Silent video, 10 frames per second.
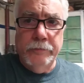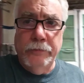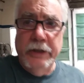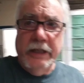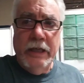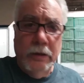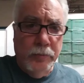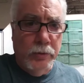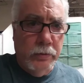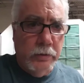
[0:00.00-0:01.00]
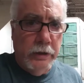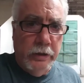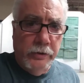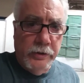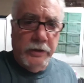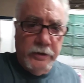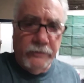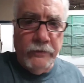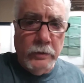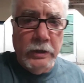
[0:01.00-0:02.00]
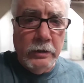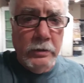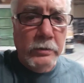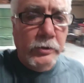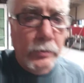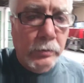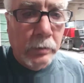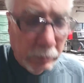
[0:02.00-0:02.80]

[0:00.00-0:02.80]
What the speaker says: rekeyable. You use this funky little tool.